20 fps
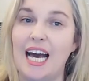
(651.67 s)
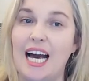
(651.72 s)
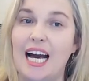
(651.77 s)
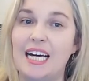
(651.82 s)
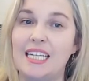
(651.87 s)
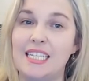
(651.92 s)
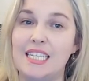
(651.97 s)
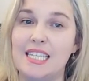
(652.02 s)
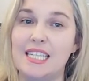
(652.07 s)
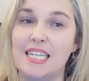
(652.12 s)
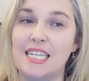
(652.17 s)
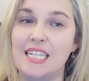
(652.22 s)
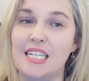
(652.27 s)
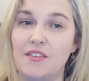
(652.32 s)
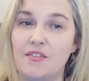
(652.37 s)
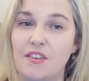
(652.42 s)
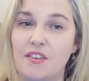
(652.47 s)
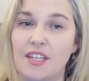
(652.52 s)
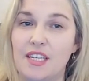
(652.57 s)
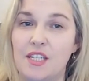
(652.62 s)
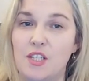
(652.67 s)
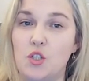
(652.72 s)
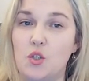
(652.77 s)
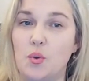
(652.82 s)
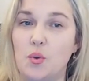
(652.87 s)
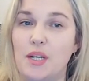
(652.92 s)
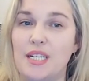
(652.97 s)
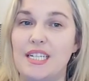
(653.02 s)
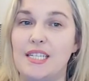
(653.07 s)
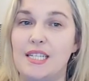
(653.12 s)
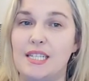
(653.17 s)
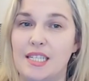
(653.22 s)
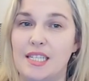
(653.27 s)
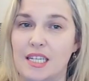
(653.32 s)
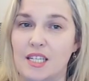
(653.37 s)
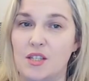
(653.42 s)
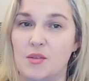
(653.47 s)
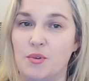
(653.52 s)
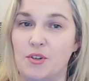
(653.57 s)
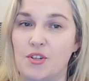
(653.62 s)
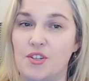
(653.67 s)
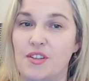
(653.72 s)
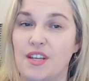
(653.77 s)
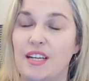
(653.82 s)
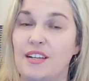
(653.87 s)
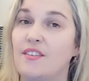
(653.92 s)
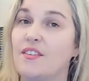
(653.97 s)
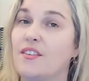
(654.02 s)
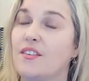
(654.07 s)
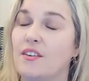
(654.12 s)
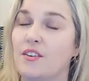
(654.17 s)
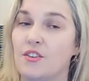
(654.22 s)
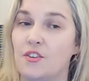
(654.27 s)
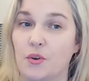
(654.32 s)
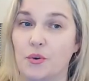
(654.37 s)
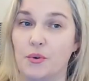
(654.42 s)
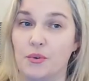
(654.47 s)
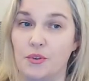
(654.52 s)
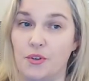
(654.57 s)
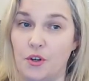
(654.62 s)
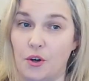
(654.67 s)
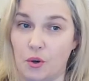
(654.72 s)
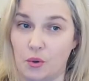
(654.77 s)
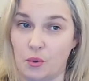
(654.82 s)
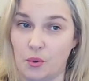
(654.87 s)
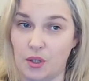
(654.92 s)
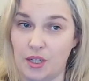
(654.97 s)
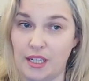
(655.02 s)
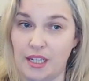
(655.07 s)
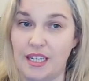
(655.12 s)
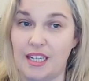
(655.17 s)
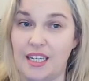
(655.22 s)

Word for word: and a significant 26% don't know.